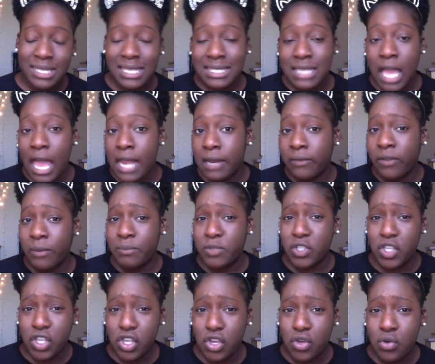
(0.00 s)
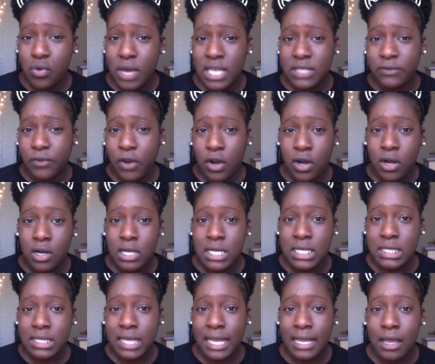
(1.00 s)
that's kind of up to you as far
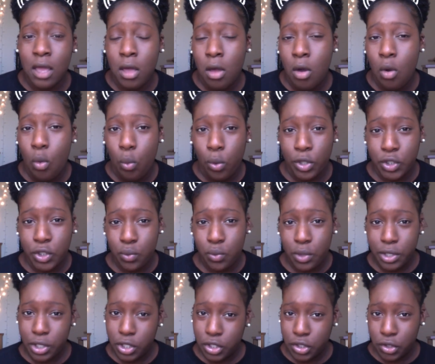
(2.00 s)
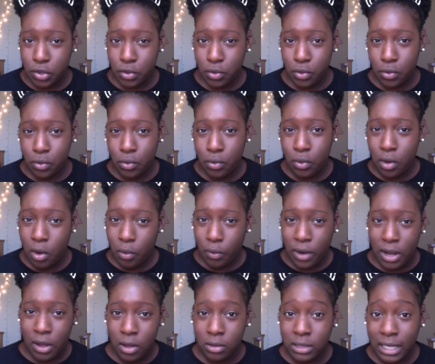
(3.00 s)
as like what you want to do around,